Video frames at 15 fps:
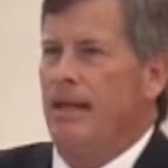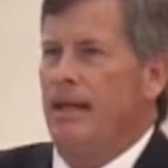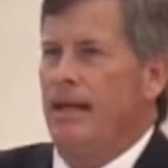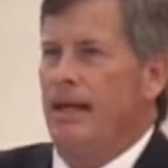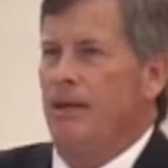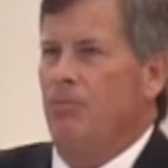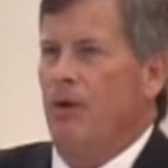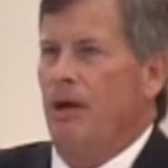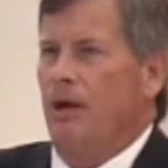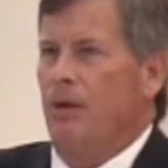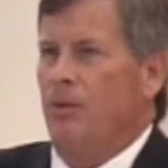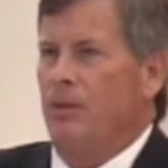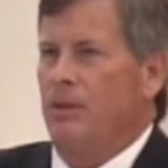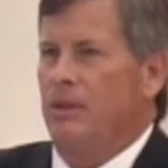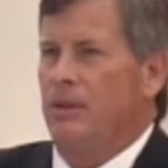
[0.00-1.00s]
that model
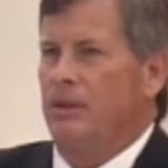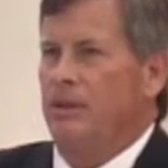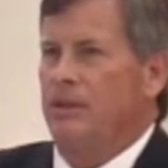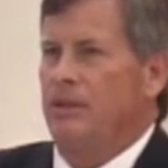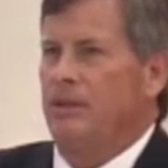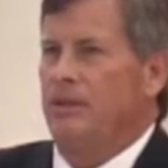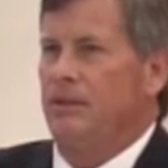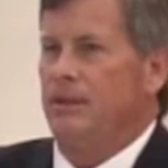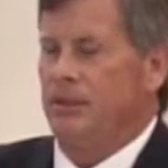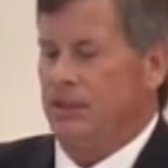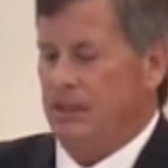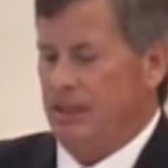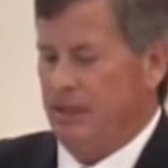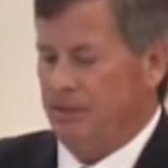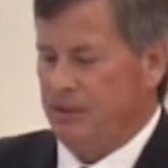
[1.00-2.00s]
ordinance to the
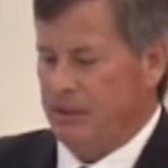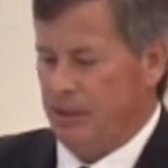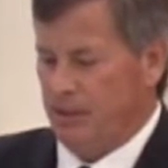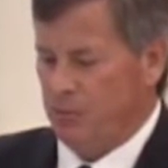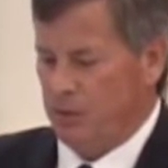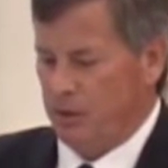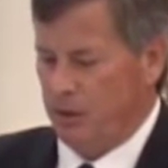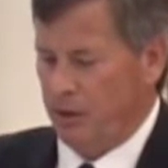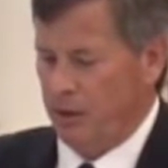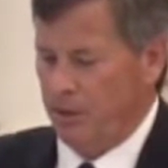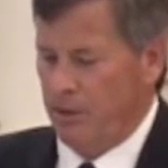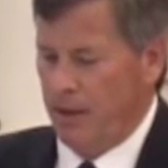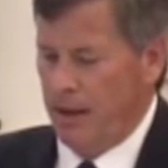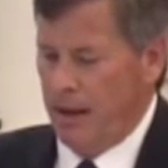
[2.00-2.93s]
City of San Bruno,